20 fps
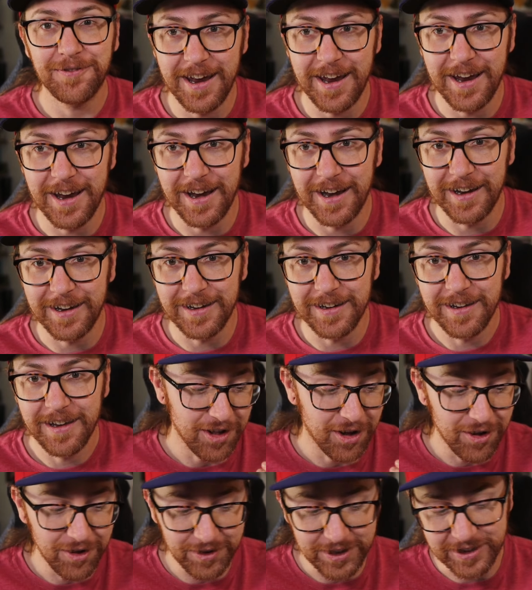and
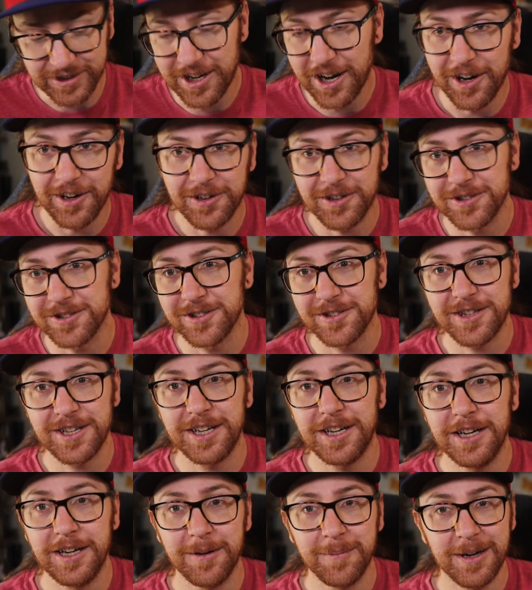all these characters are
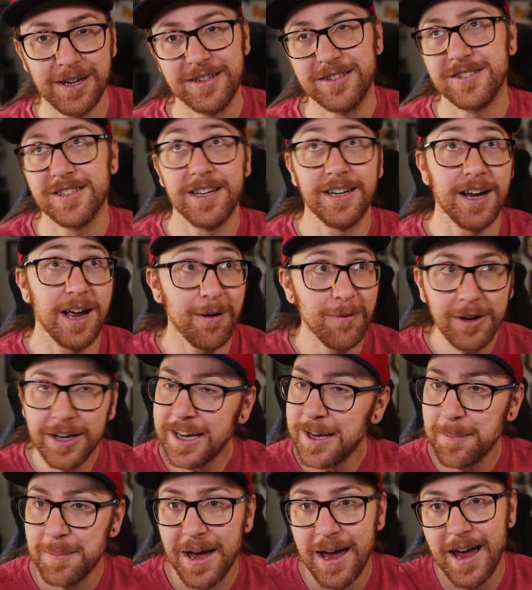thinking about is like, I want to
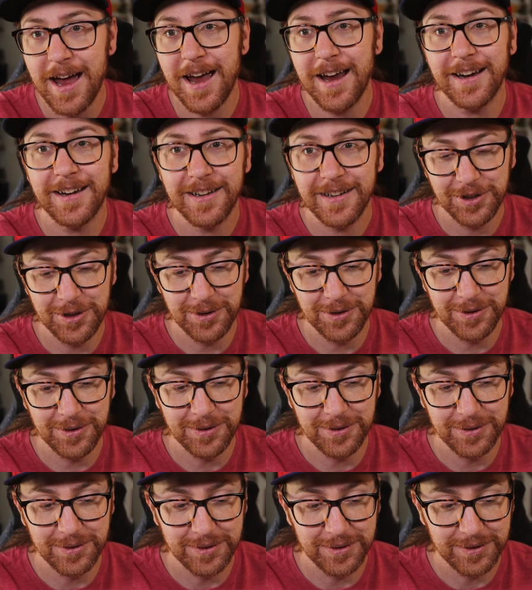get back
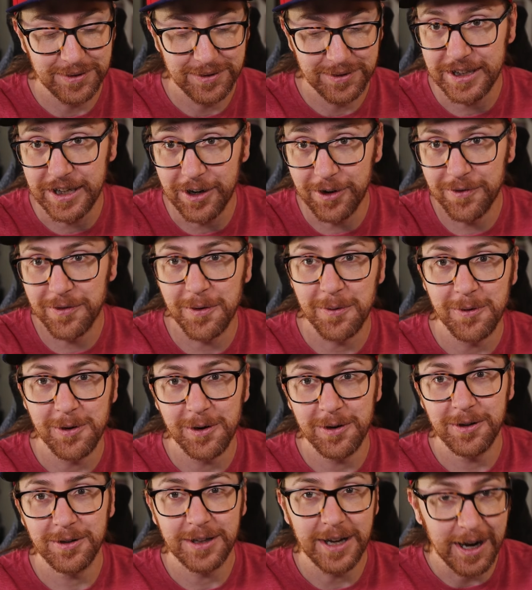to the
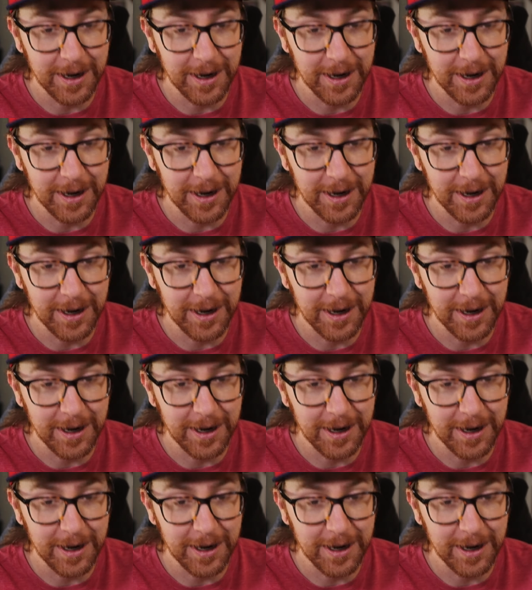overworld.